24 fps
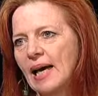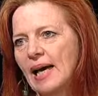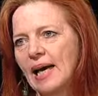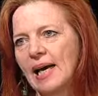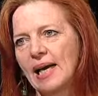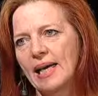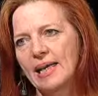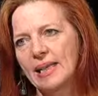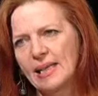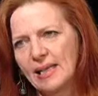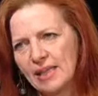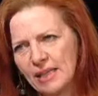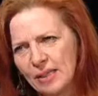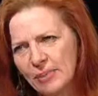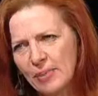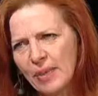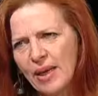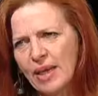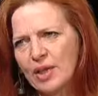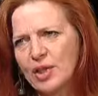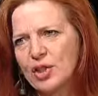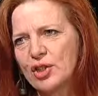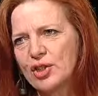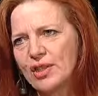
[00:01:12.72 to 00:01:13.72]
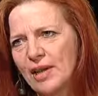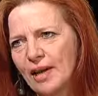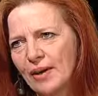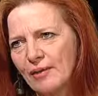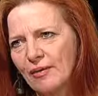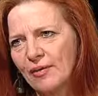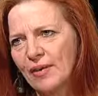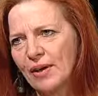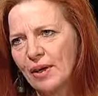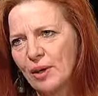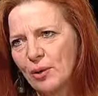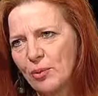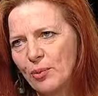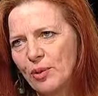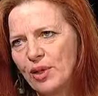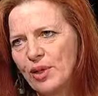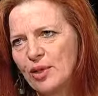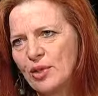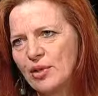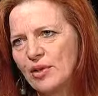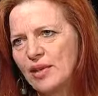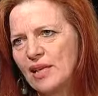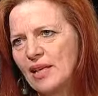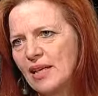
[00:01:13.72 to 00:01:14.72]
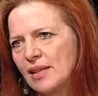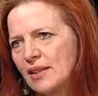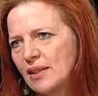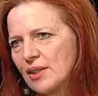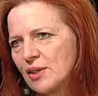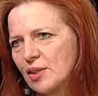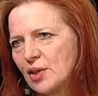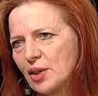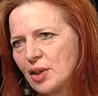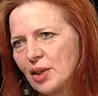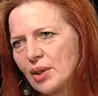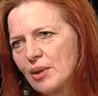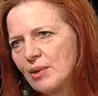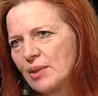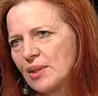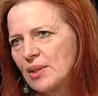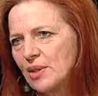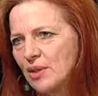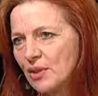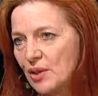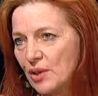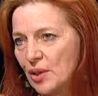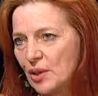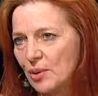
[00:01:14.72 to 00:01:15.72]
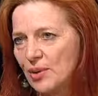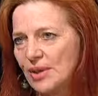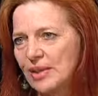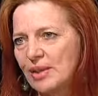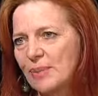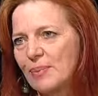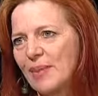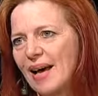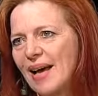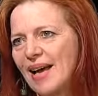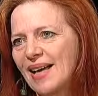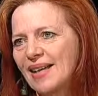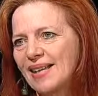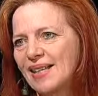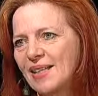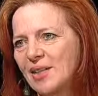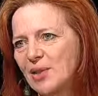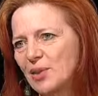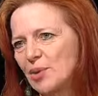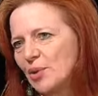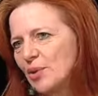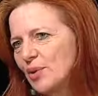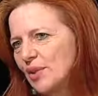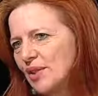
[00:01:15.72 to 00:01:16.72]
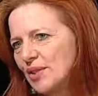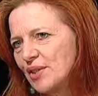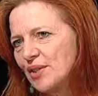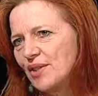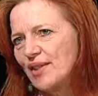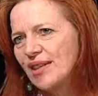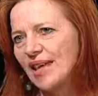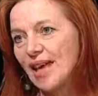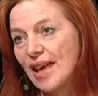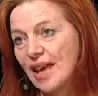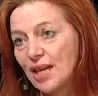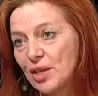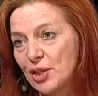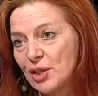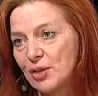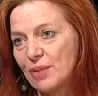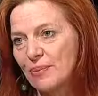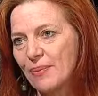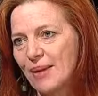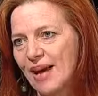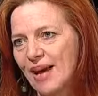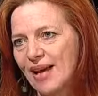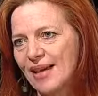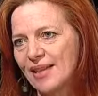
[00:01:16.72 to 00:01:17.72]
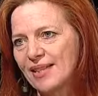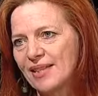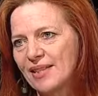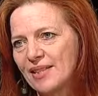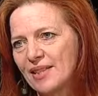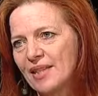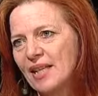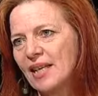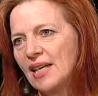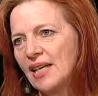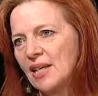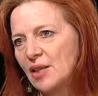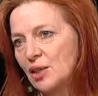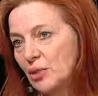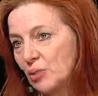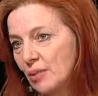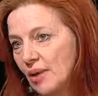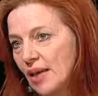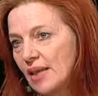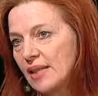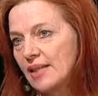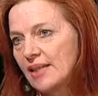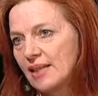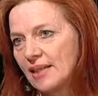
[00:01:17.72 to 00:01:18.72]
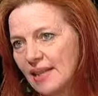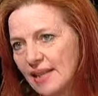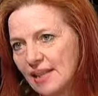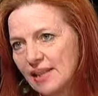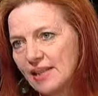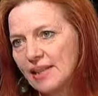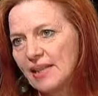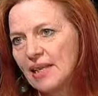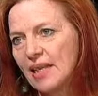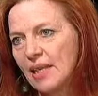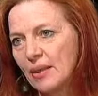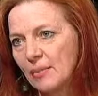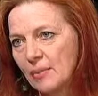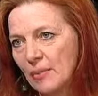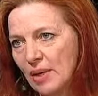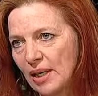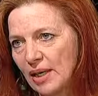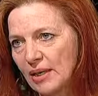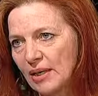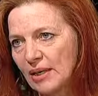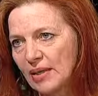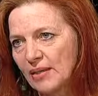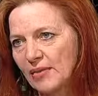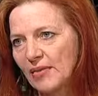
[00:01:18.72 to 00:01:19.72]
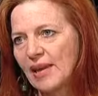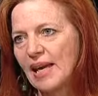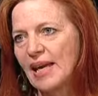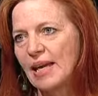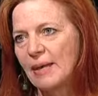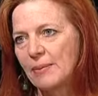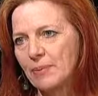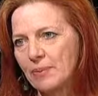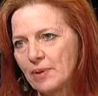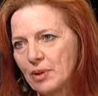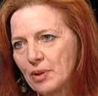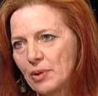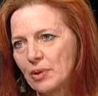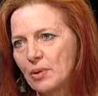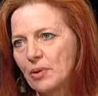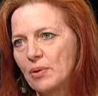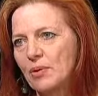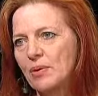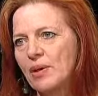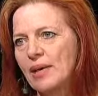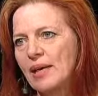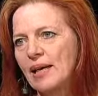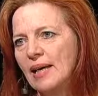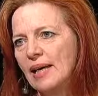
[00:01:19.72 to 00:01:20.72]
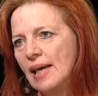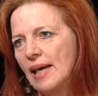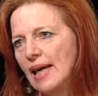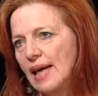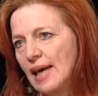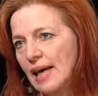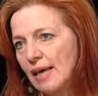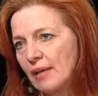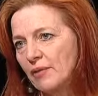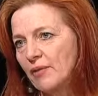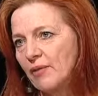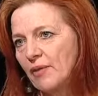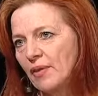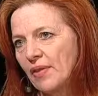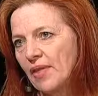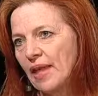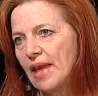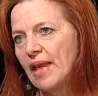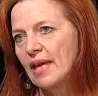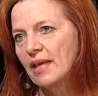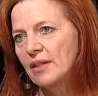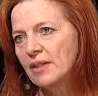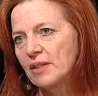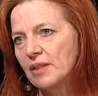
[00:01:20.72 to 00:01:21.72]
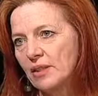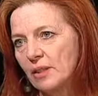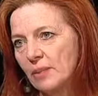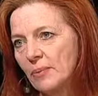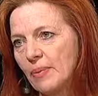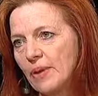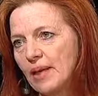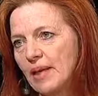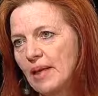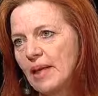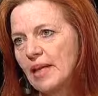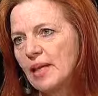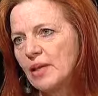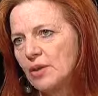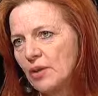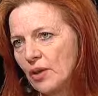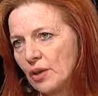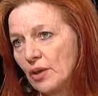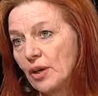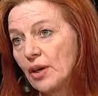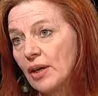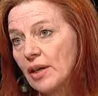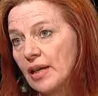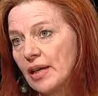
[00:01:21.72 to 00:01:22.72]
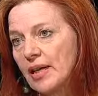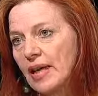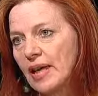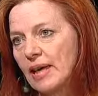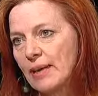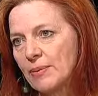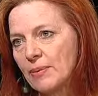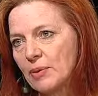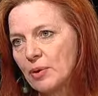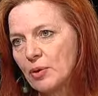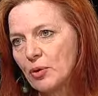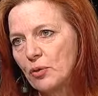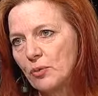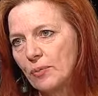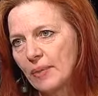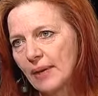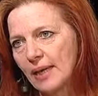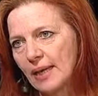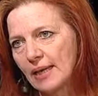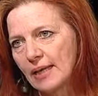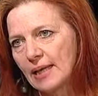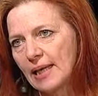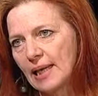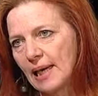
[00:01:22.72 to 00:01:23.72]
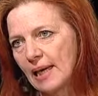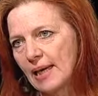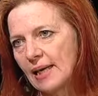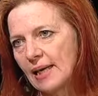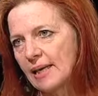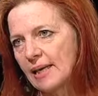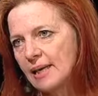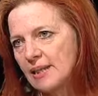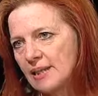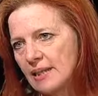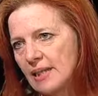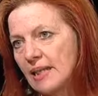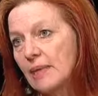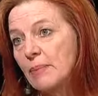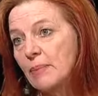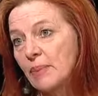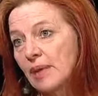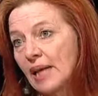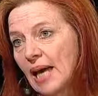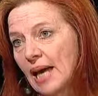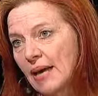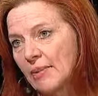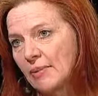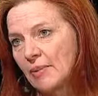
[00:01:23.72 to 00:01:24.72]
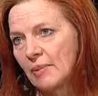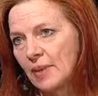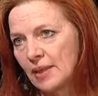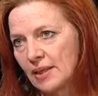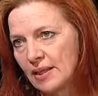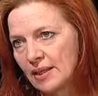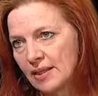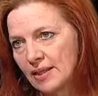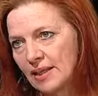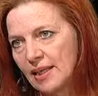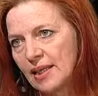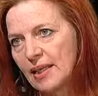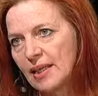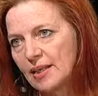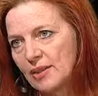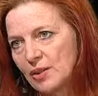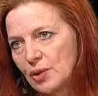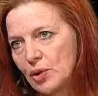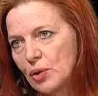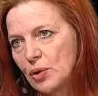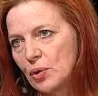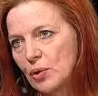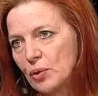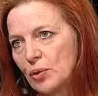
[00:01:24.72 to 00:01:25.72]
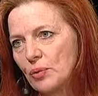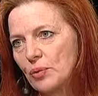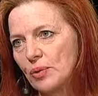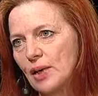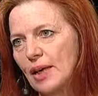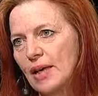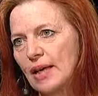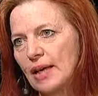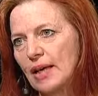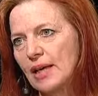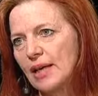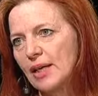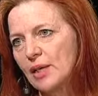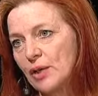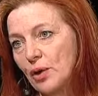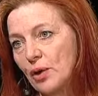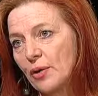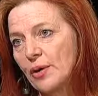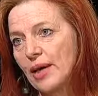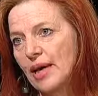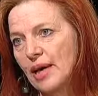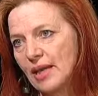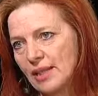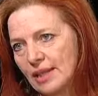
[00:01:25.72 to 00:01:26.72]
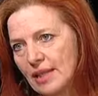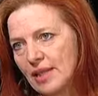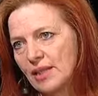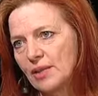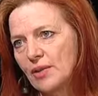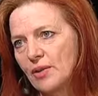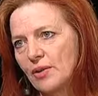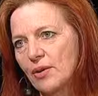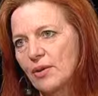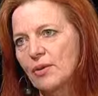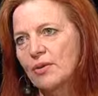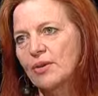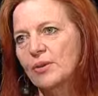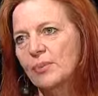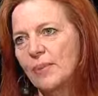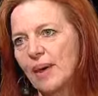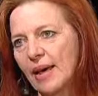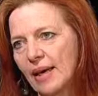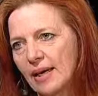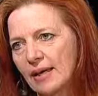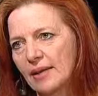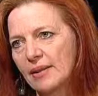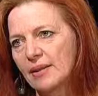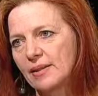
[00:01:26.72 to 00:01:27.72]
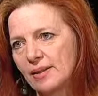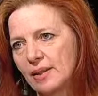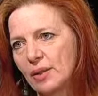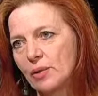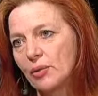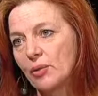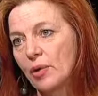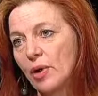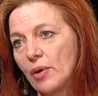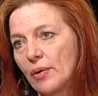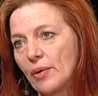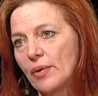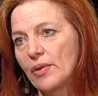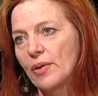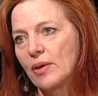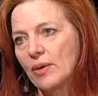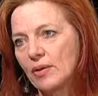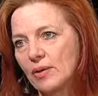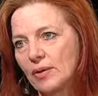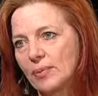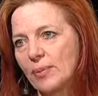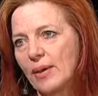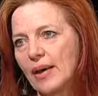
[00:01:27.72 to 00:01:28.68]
It gets much tougher when you're needing to go into the US market or into the Asian market to raise the next 10 million of capital, and for that to be not only capital but deep capability to know how to enter those markets and grow in those